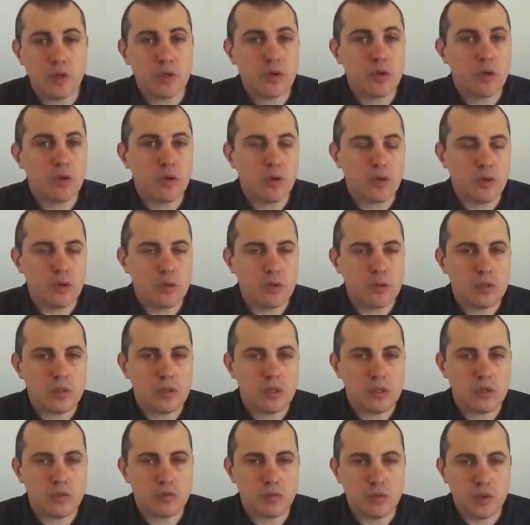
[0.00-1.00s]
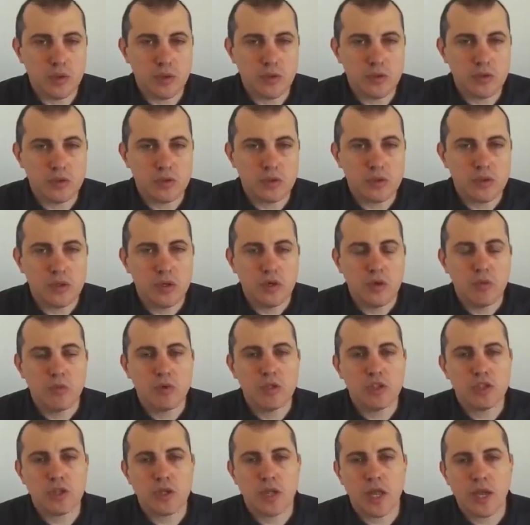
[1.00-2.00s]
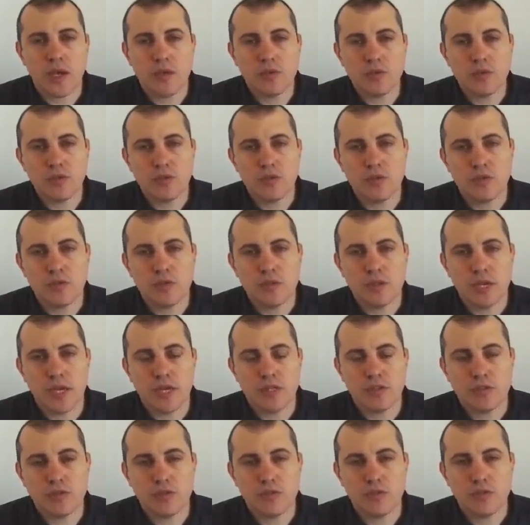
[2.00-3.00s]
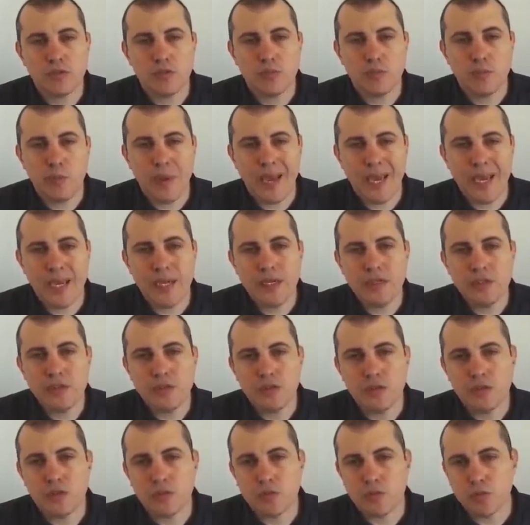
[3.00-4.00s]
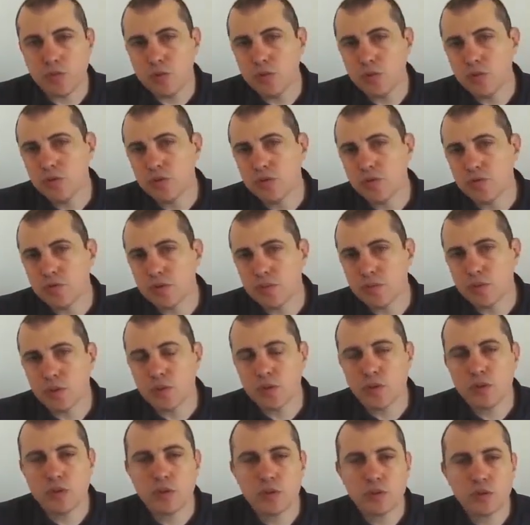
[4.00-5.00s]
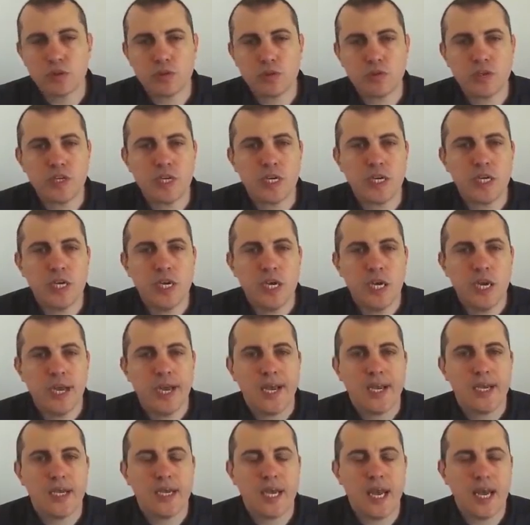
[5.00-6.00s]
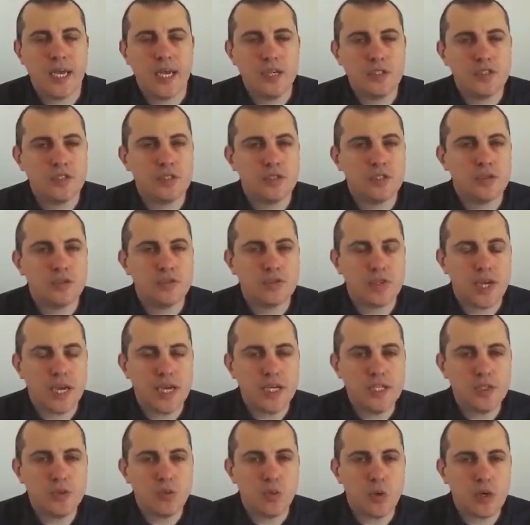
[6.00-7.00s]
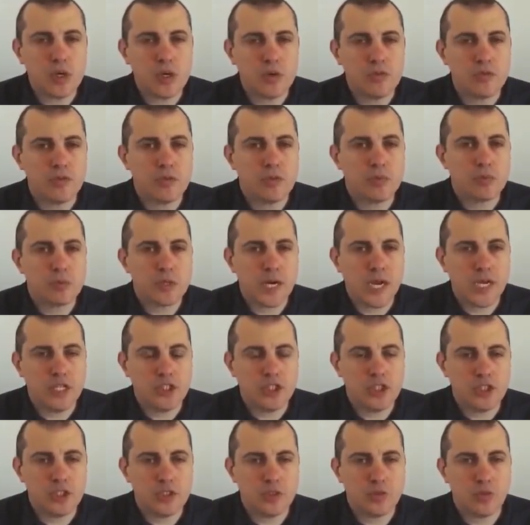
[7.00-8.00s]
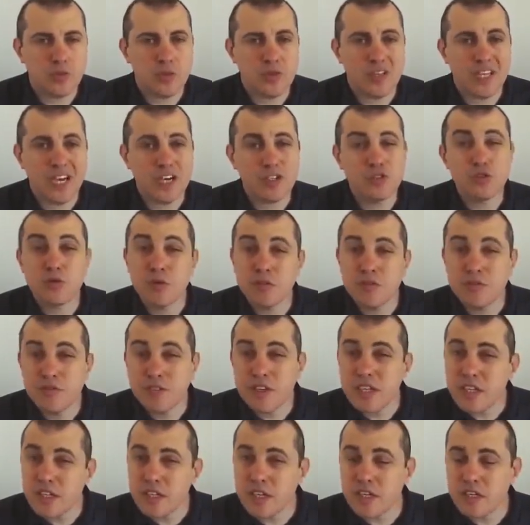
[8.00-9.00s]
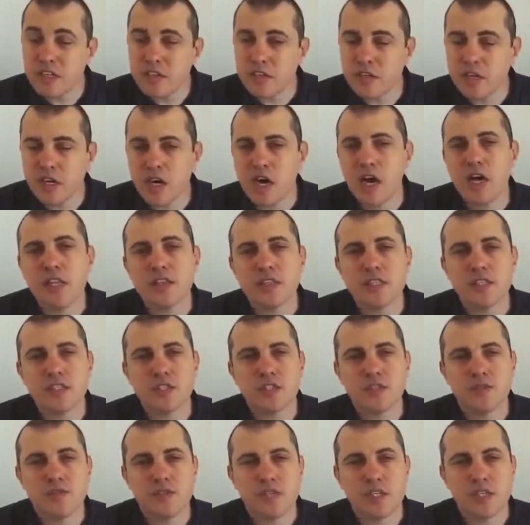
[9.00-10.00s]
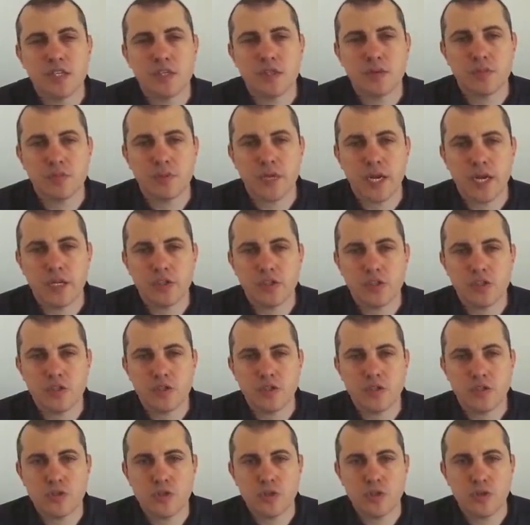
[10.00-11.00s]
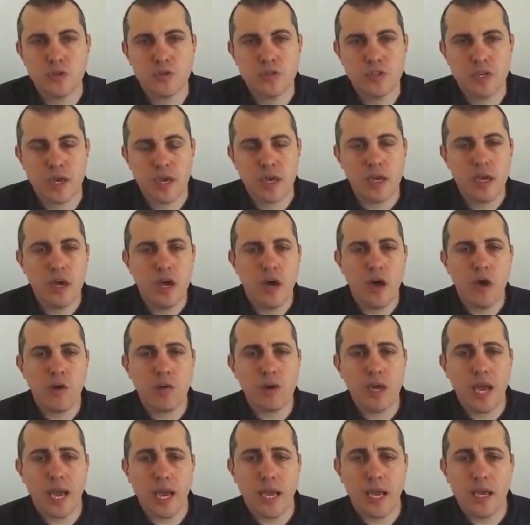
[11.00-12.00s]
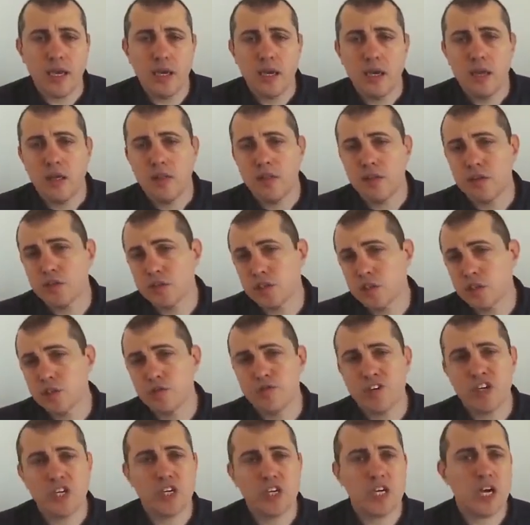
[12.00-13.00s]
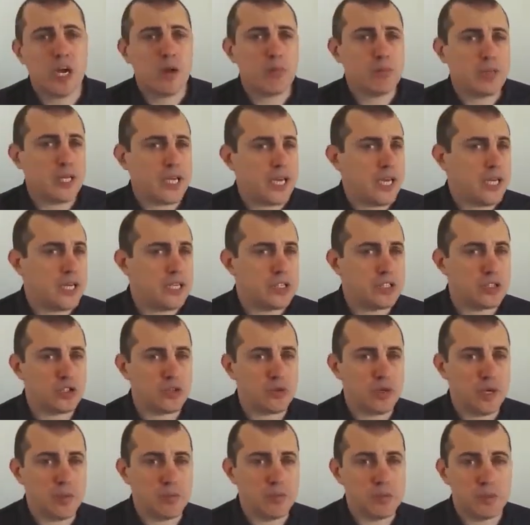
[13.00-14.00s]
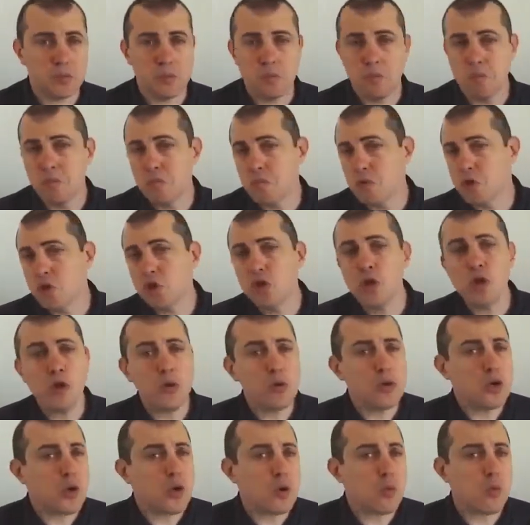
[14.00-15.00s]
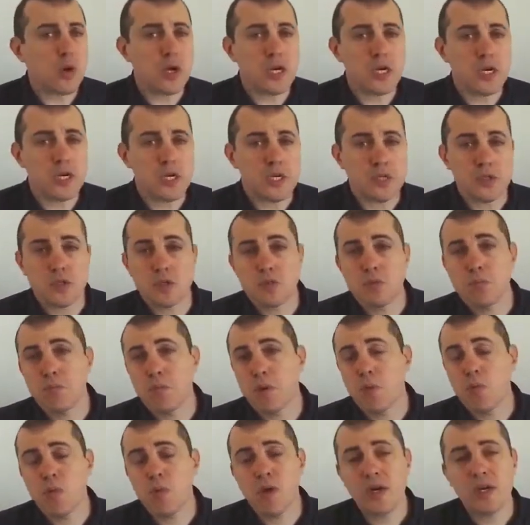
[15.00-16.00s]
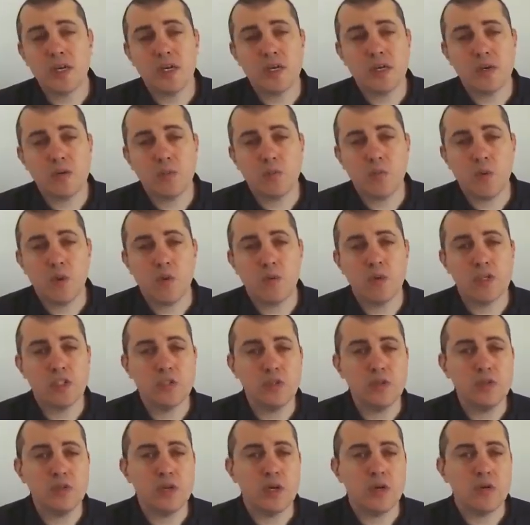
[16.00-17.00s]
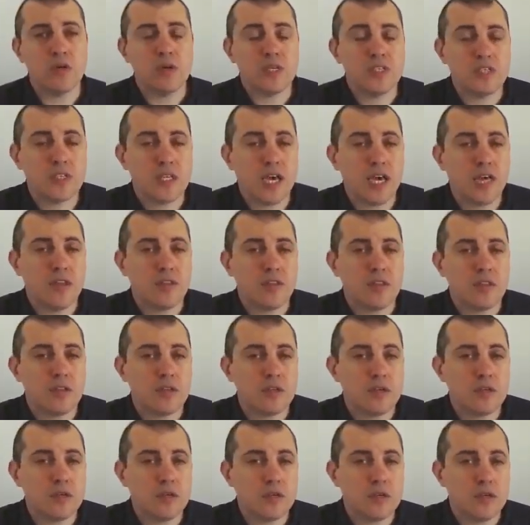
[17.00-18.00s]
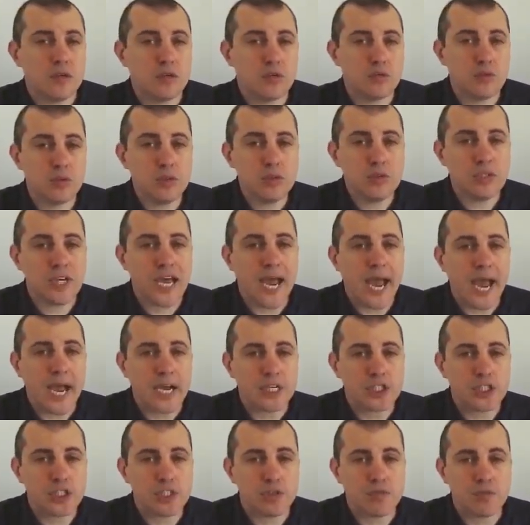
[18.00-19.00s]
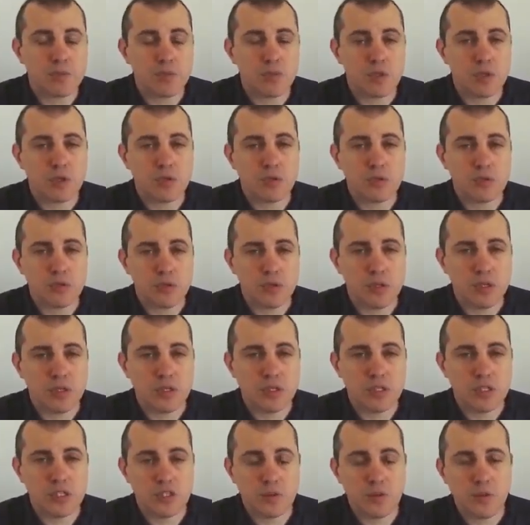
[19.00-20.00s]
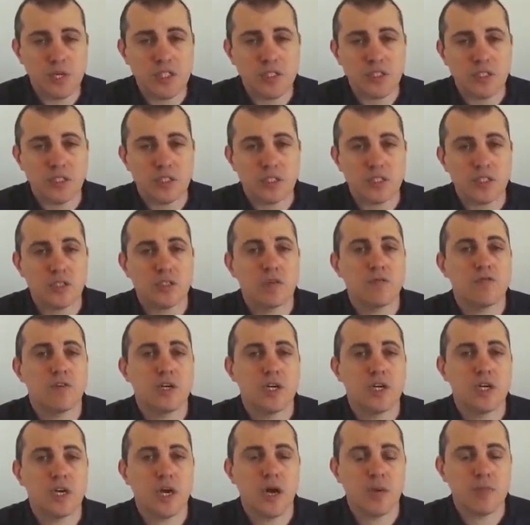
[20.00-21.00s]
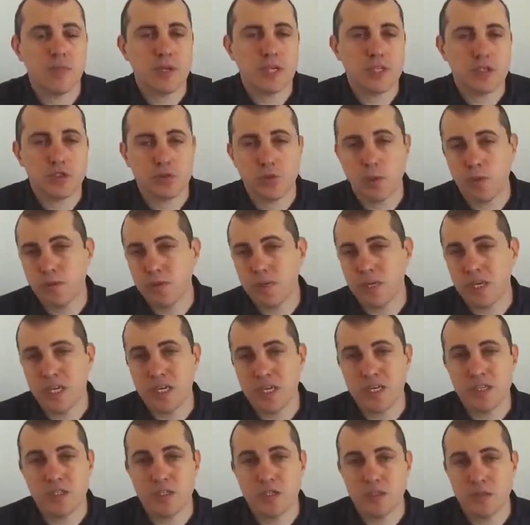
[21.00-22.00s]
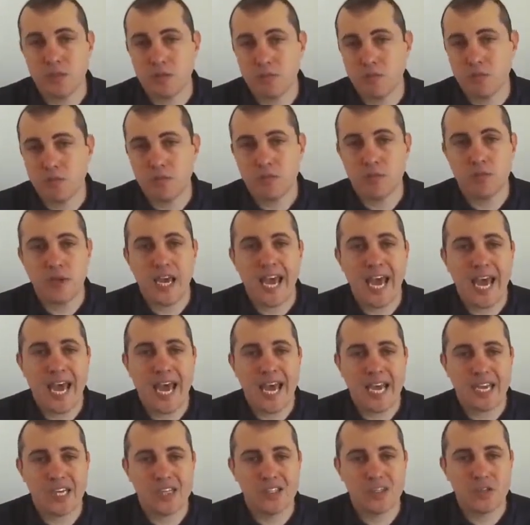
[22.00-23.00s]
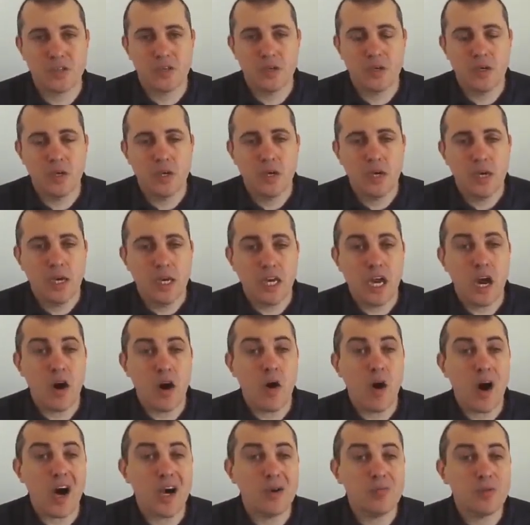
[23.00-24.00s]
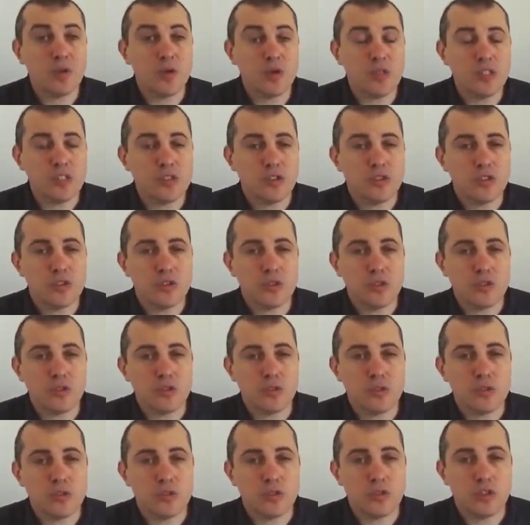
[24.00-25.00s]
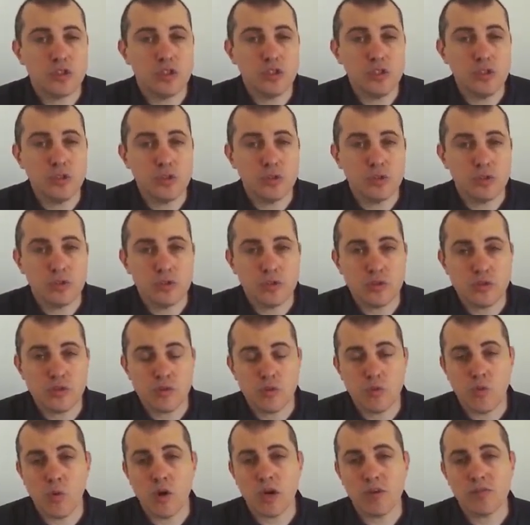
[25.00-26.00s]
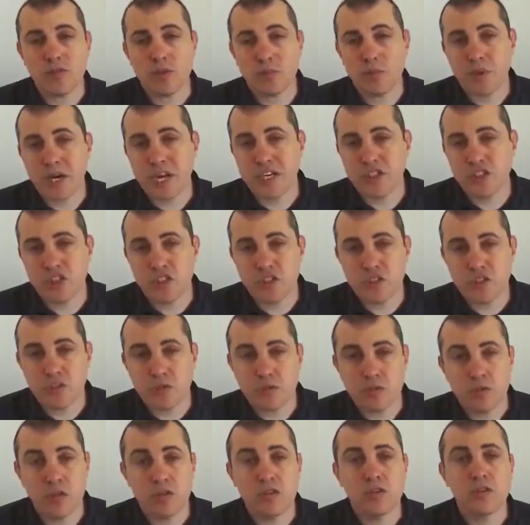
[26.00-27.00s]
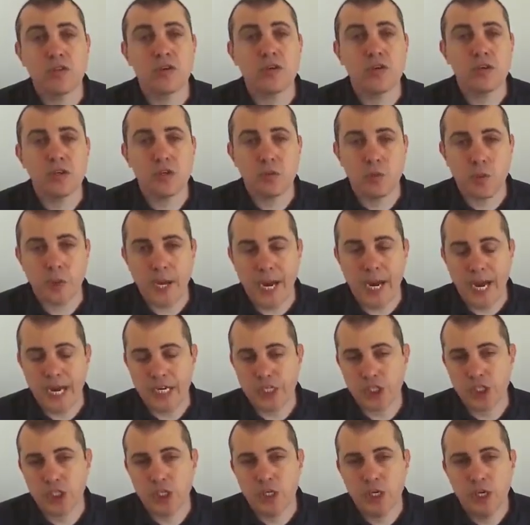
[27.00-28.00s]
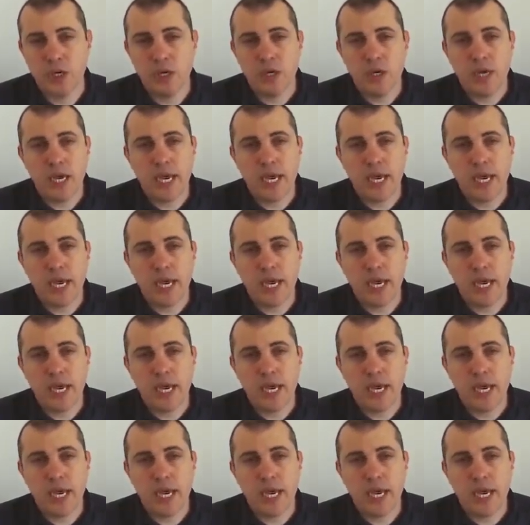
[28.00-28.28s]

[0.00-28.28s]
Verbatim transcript: Merkle root, which allows you then to pay to the root of the Merkle tree and executes any one of the branches without revealing the contents of the other branches. So you say, okay, there's this very complicated script. You don't know what it is, but what it what we do know is that the root hash of the Merkle tree that expresses this very complex script is x. Now I'm going to use one of the branches, the third branch.